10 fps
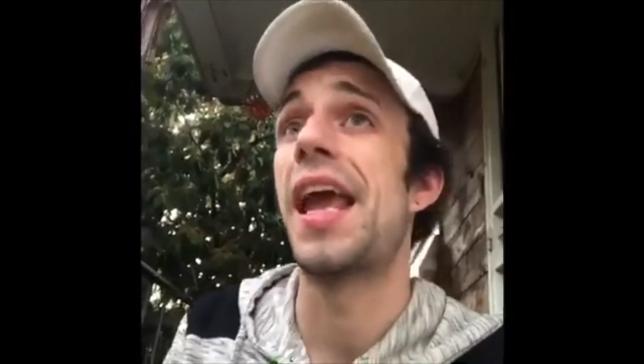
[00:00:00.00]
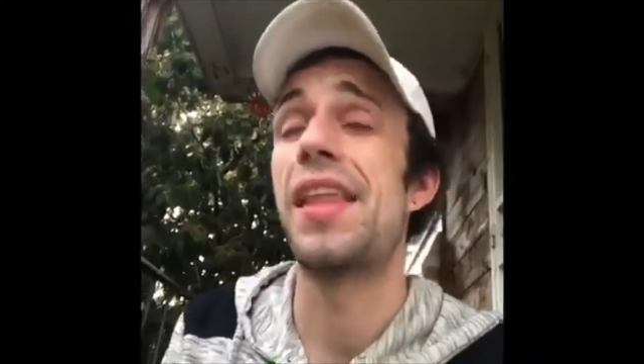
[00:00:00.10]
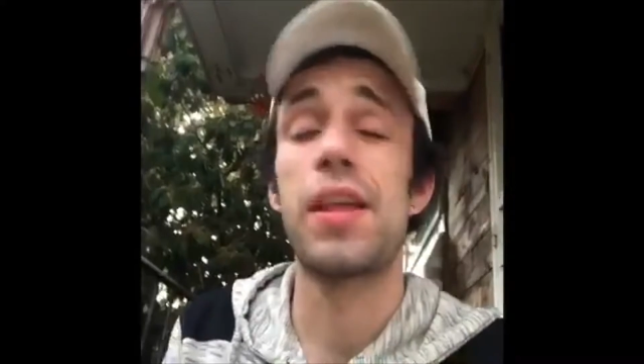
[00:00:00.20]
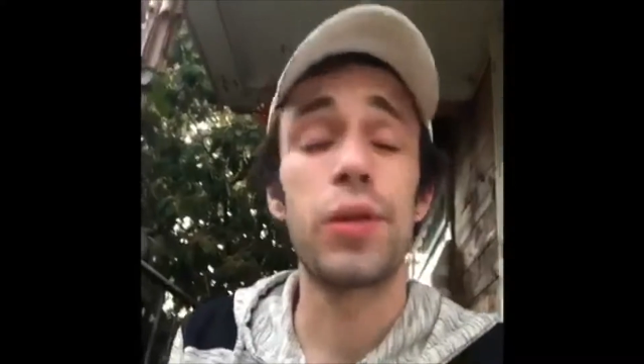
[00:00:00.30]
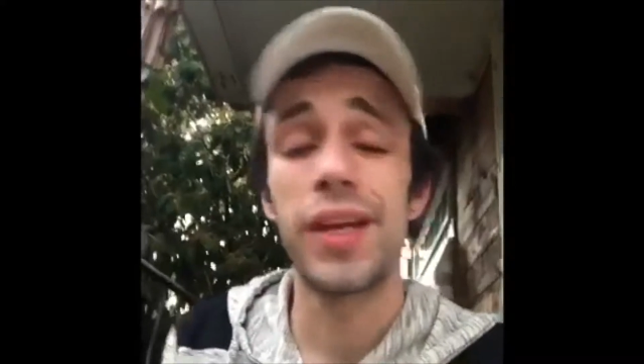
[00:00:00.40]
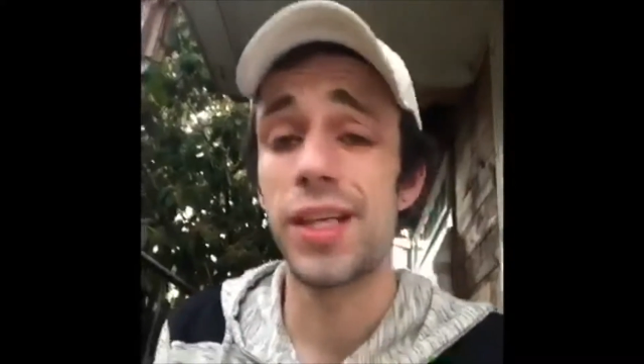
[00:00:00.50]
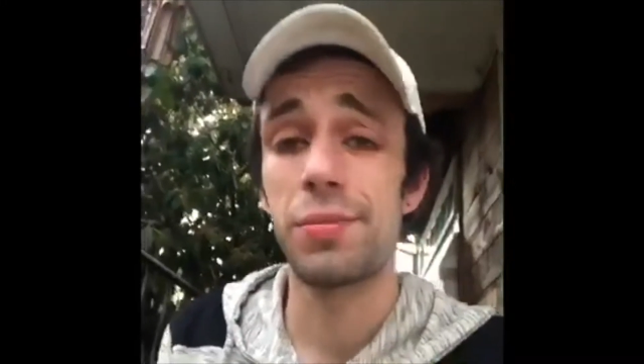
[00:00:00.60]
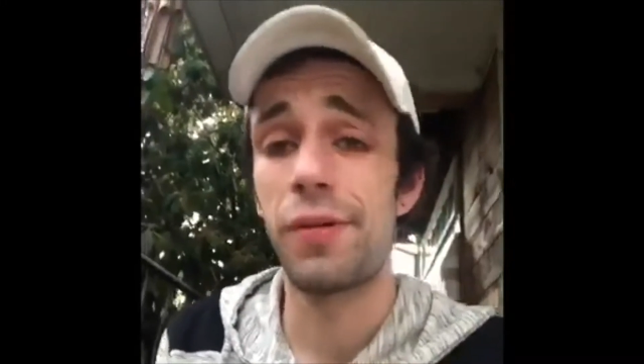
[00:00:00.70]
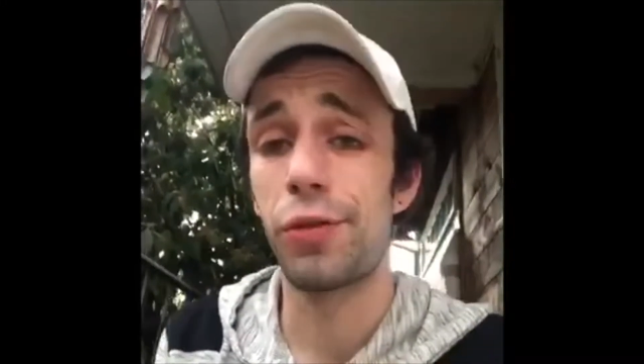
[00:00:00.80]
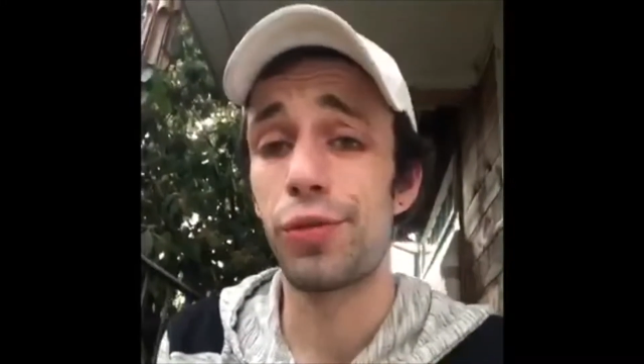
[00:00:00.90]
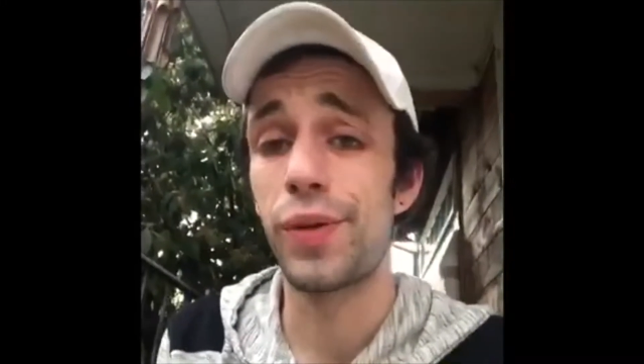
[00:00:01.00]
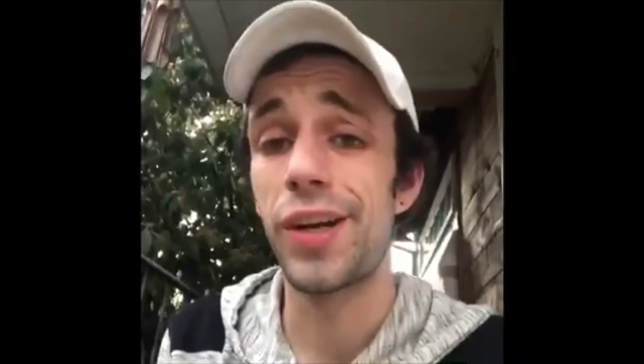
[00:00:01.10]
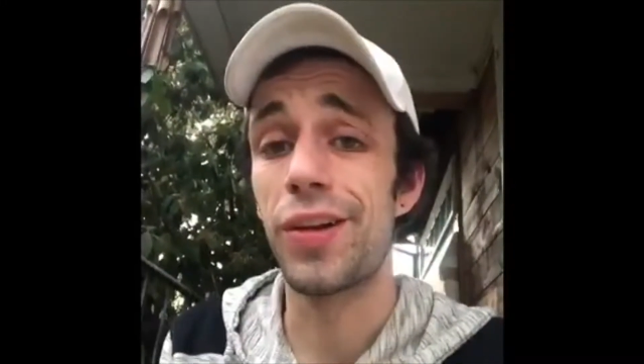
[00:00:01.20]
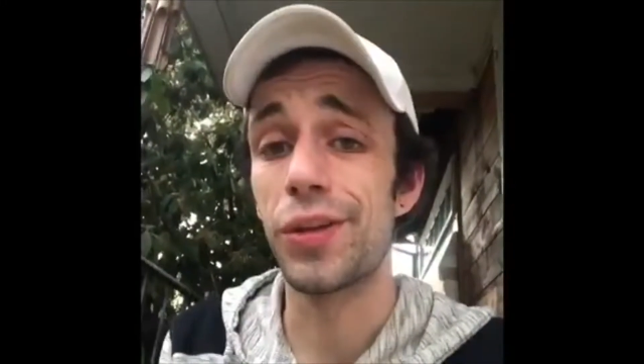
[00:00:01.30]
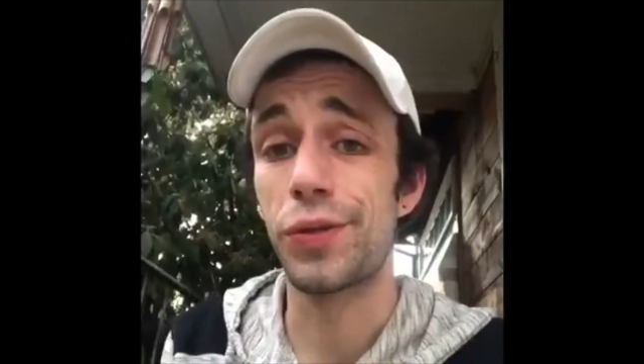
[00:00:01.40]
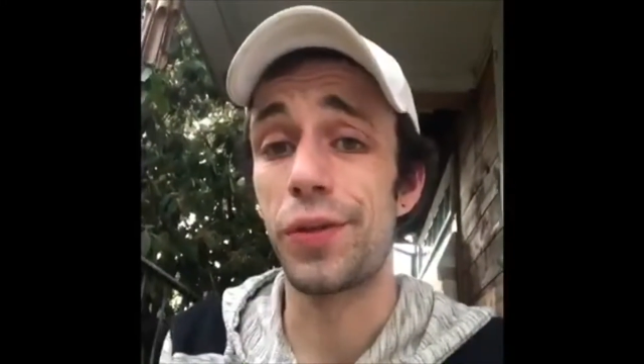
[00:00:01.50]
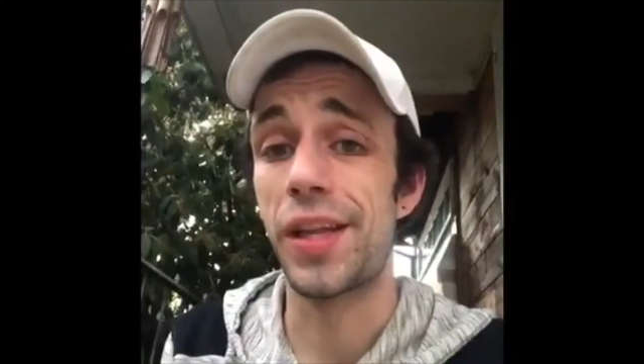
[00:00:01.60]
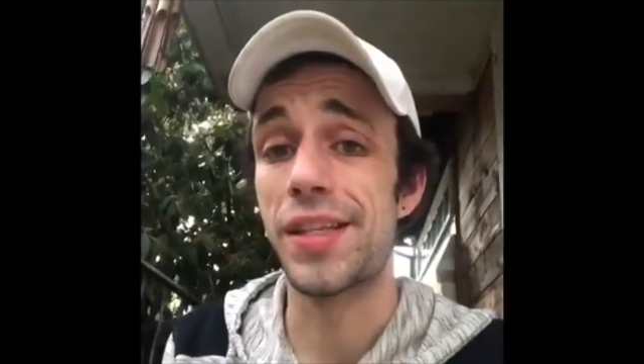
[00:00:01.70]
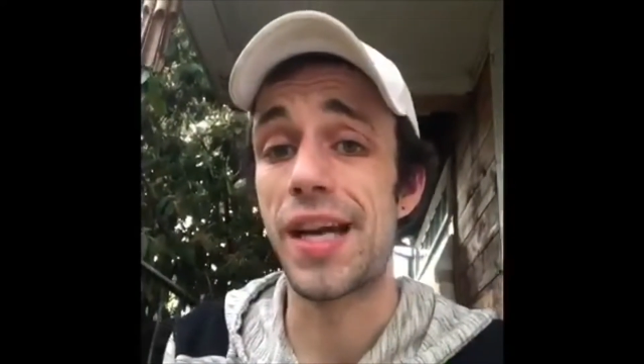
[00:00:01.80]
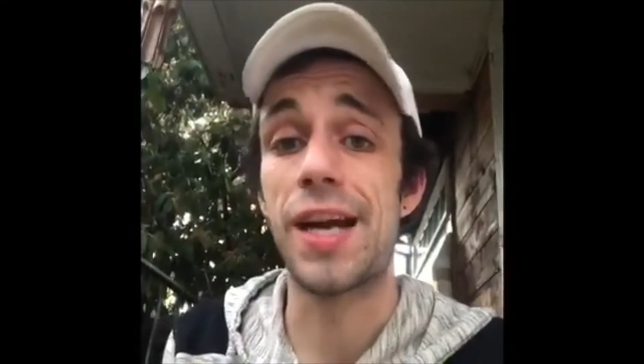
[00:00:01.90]
And they only asked me for $3 for
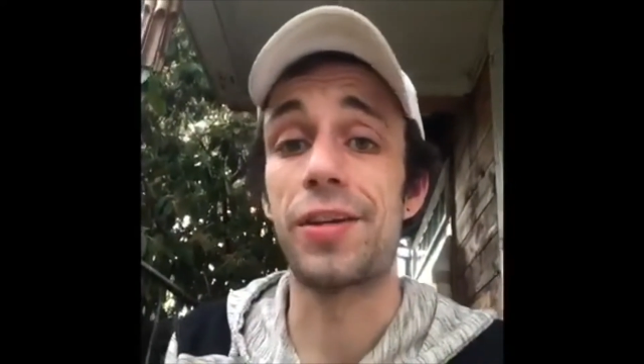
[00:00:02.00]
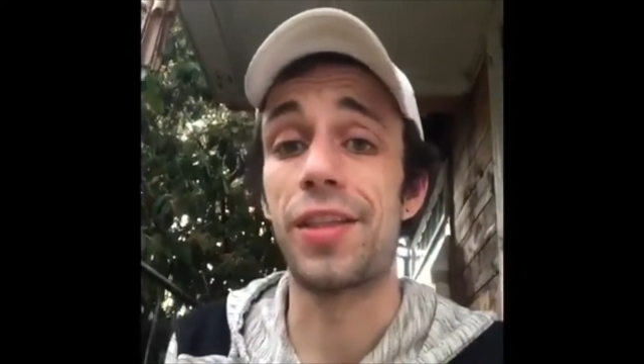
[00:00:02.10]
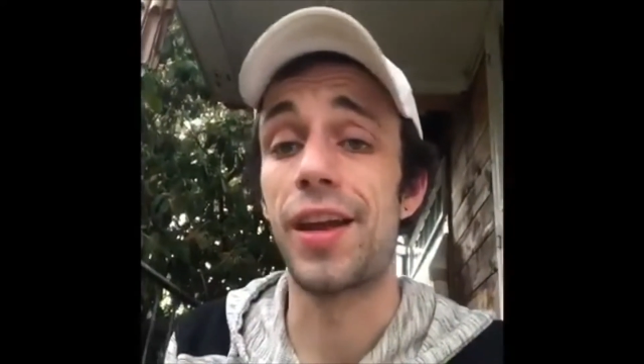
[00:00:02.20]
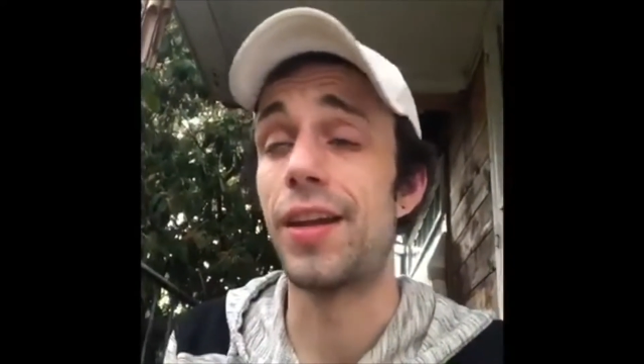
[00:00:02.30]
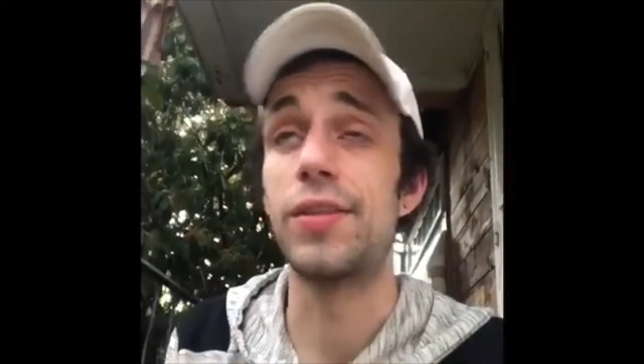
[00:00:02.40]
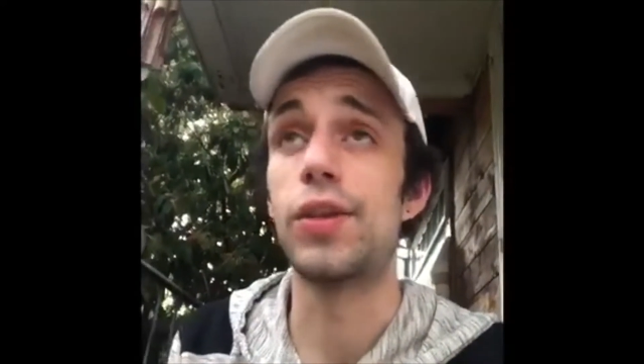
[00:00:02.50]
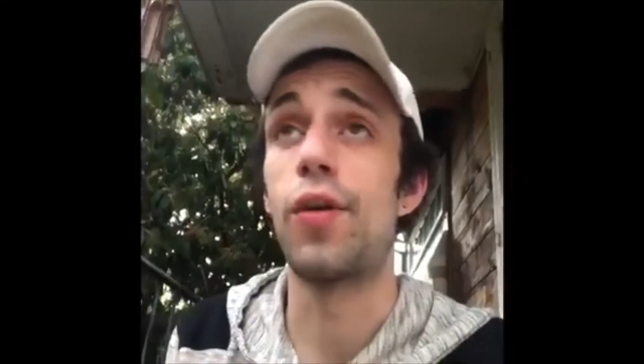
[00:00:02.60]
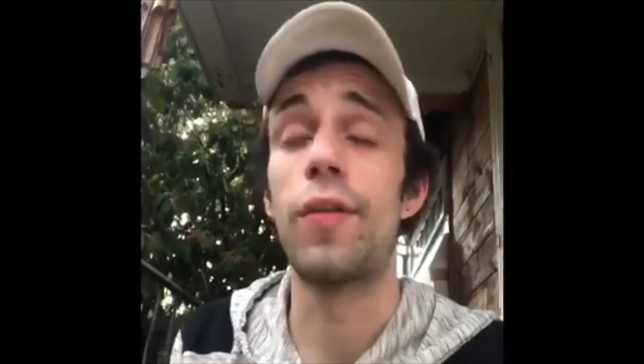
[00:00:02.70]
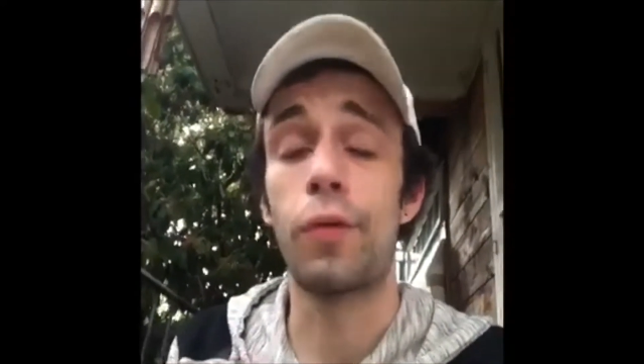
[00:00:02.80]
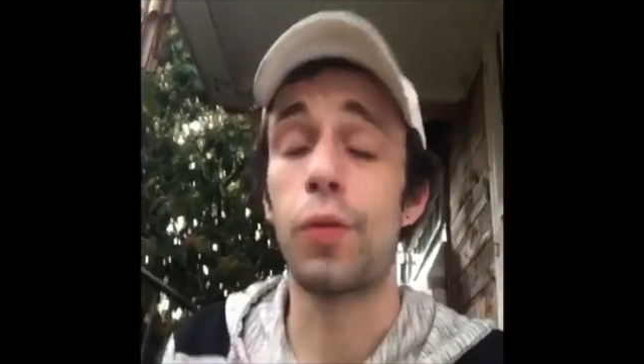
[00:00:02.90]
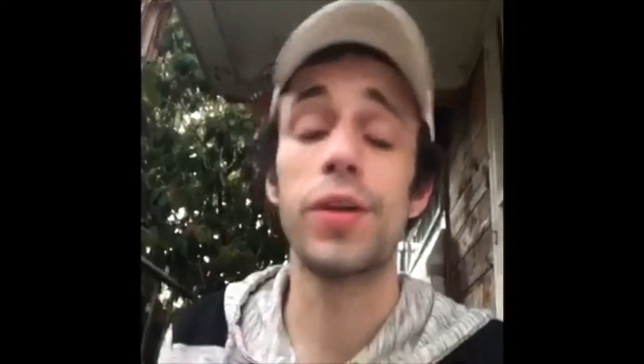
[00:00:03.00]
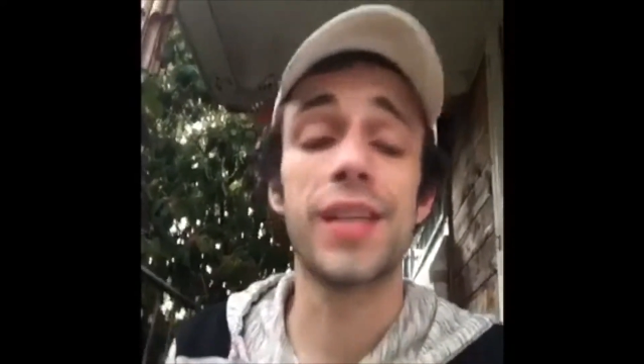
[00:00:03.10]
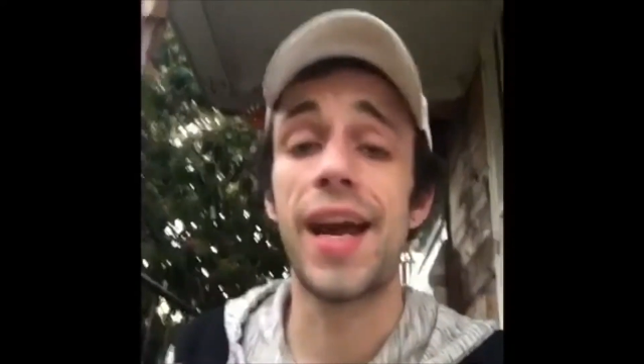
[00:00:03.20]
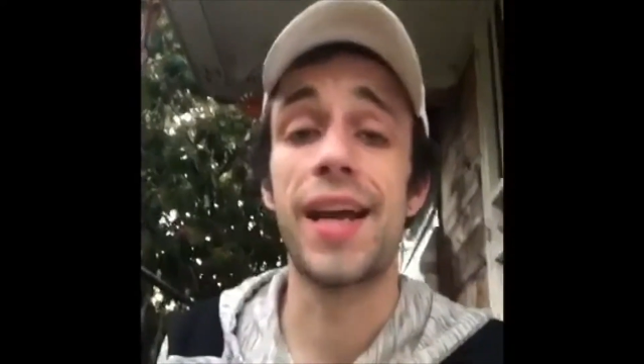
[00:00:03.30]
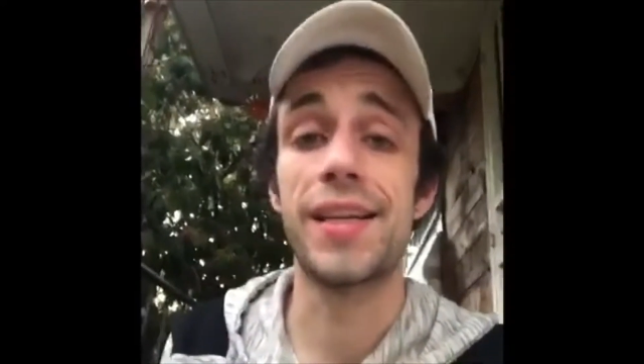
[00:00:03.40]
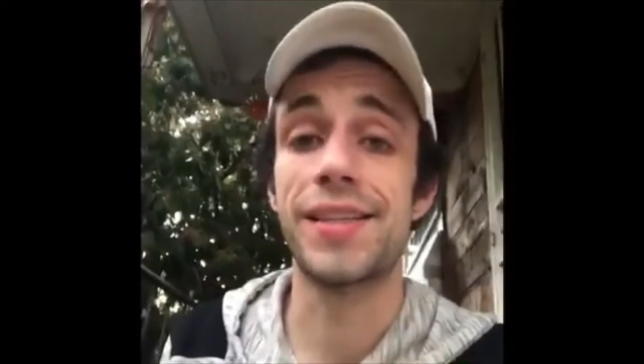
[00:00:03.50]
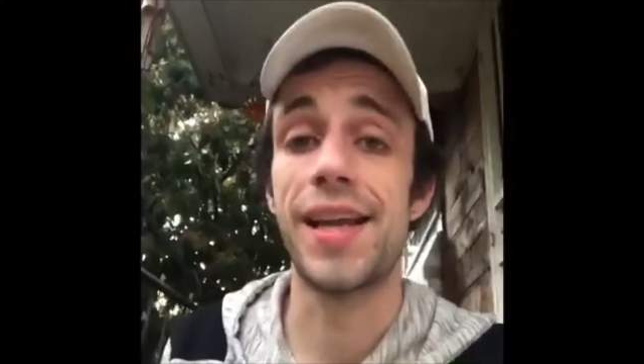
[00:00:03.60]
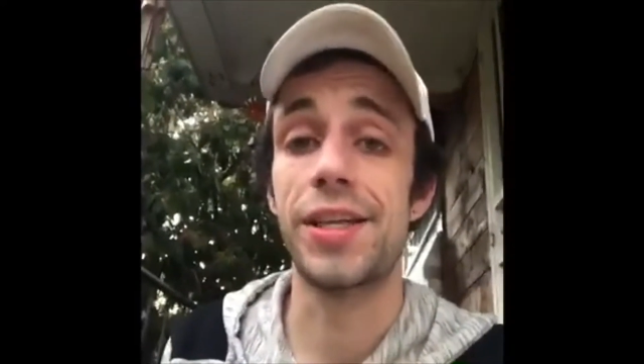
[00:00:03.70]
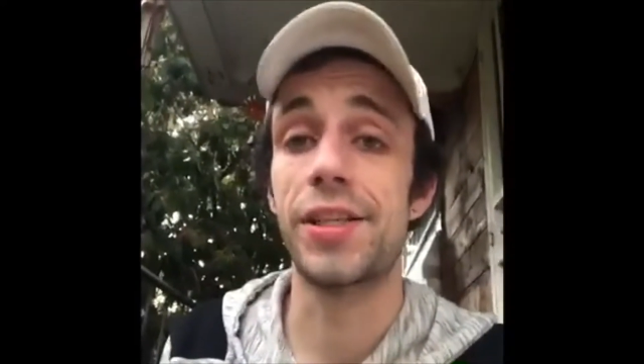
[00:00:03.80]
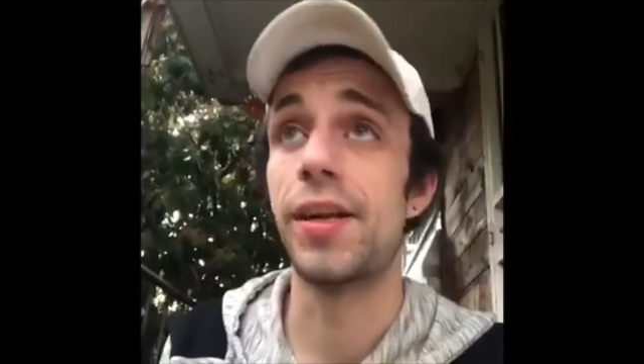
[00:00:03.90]
the entire thing. So of course I had to
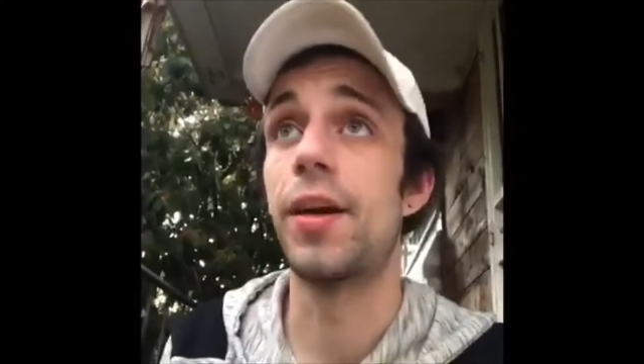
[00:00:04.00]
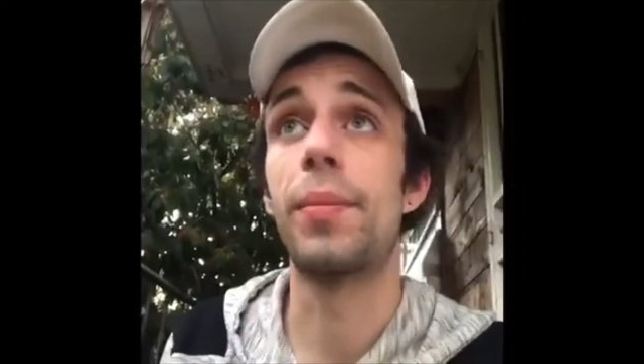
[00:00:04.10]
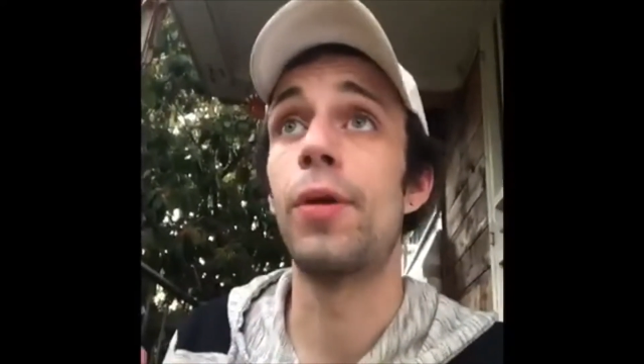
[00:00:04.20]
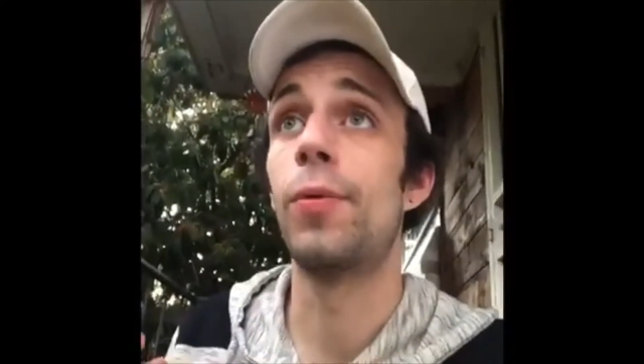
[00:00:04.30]
snatch that up.